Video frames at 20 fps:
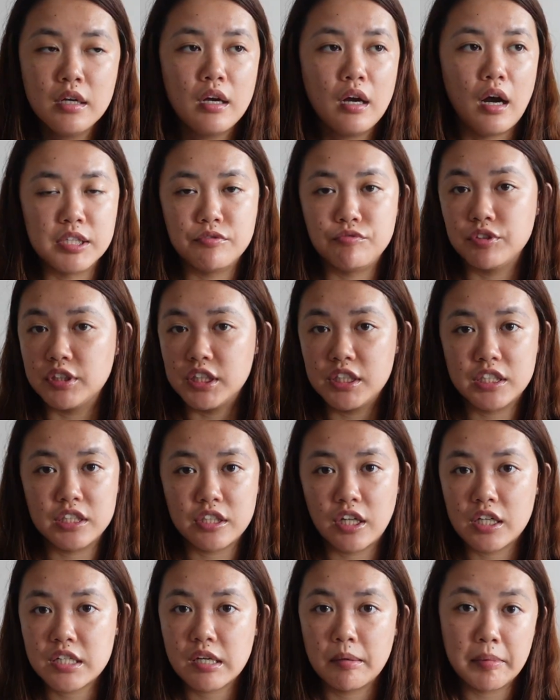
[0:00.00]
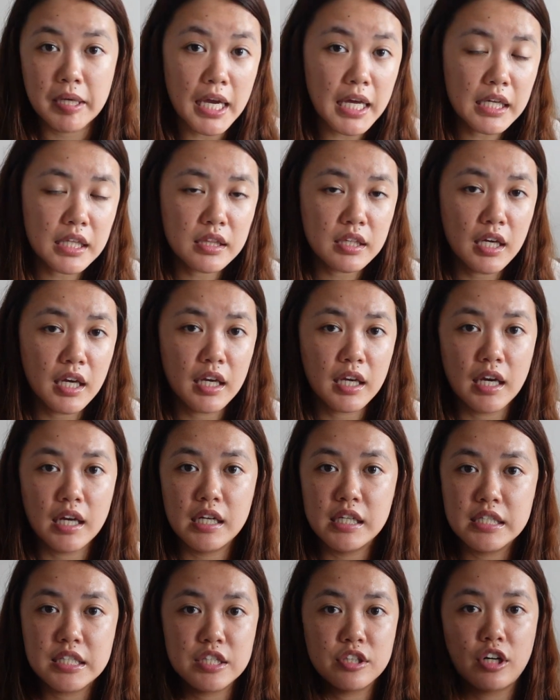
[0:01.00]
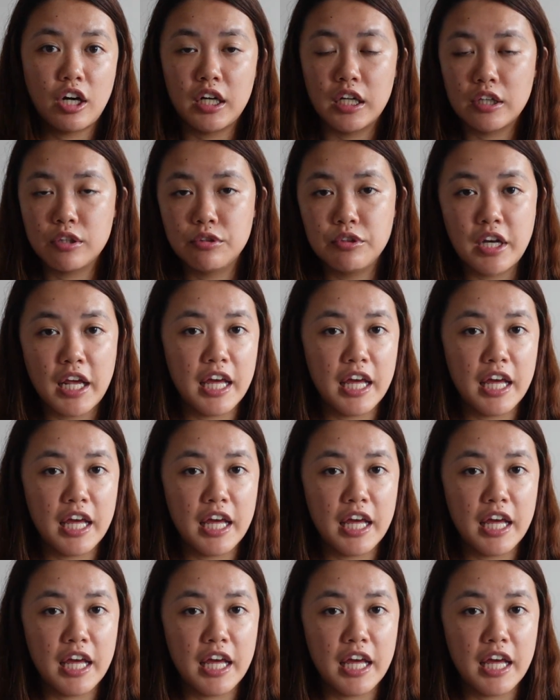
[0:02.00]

It really did not tell me anything, and it did not include